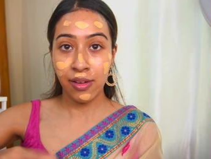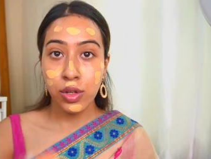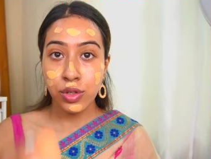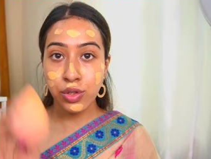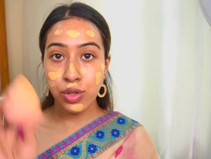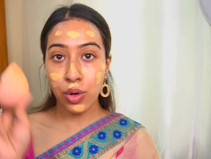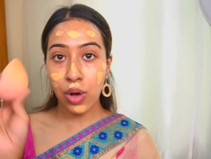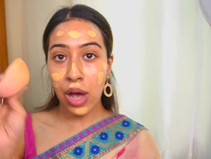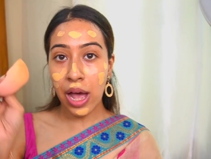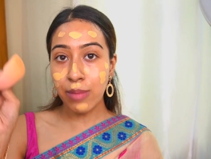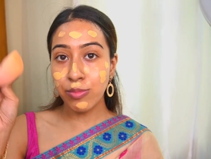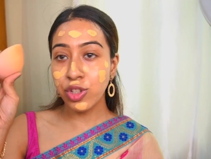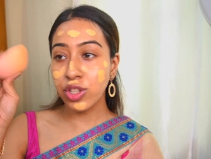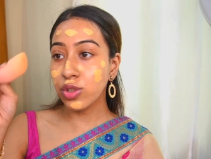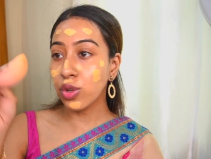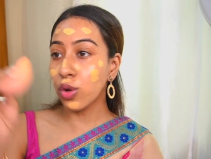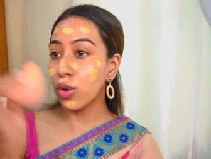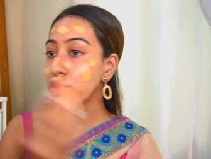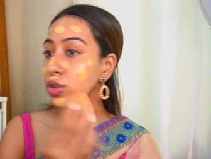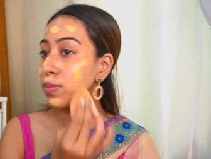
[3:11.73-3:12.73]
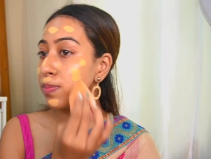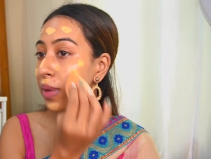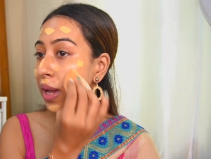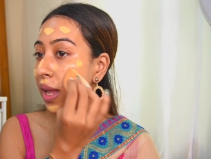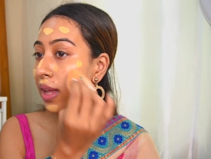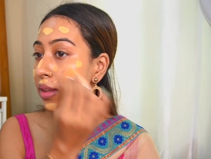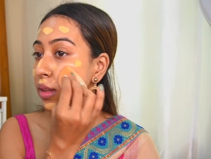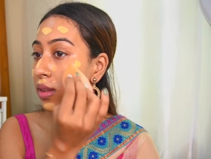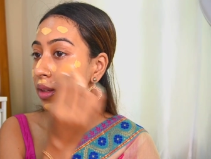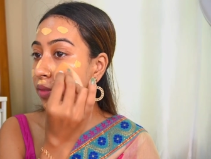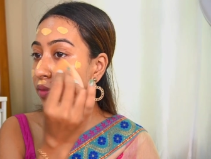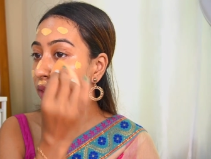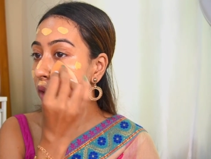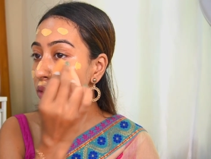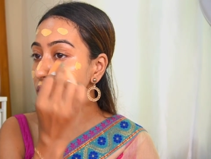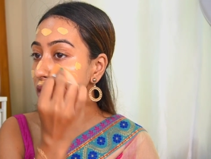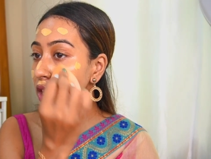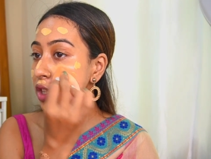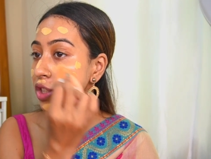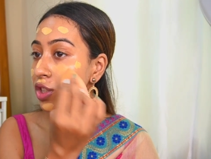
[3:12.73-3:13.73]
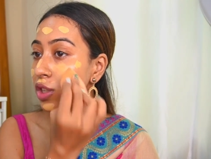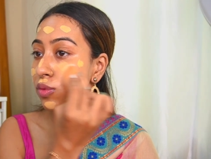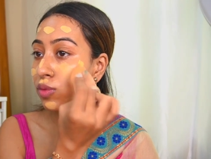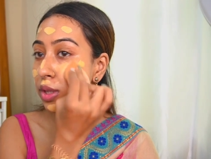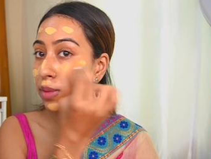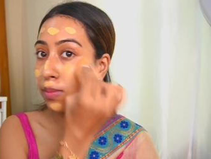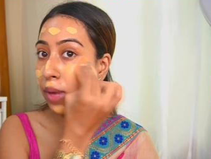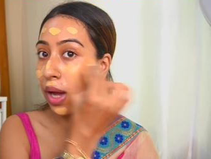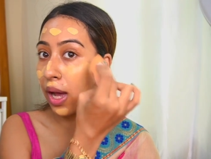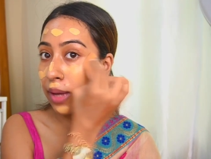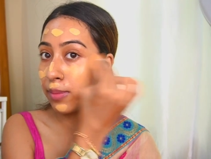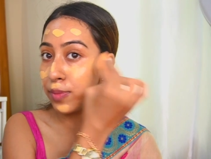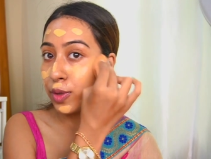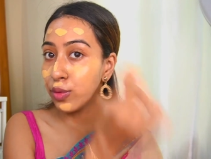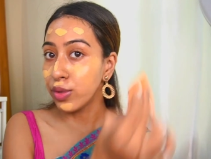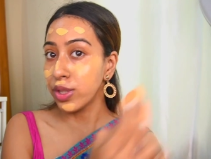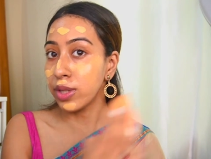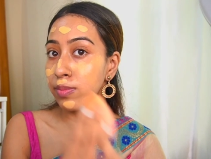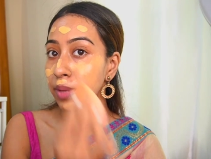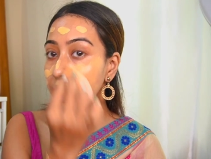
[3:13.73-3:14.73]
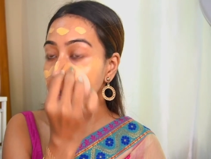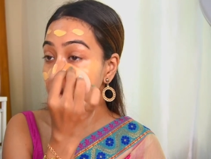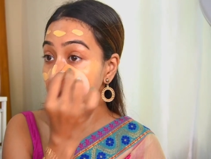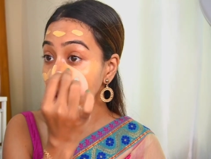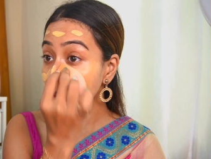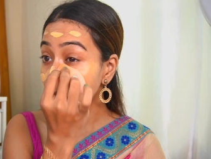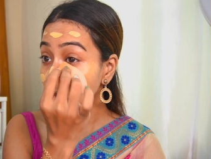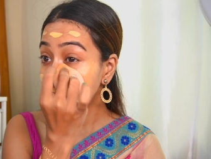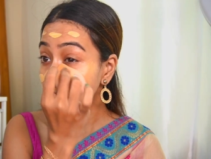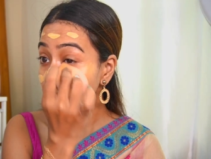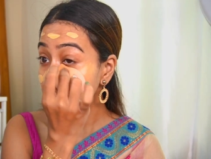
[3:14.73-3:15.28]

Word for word: So I'm just going to blend the foundation with my beauty blender.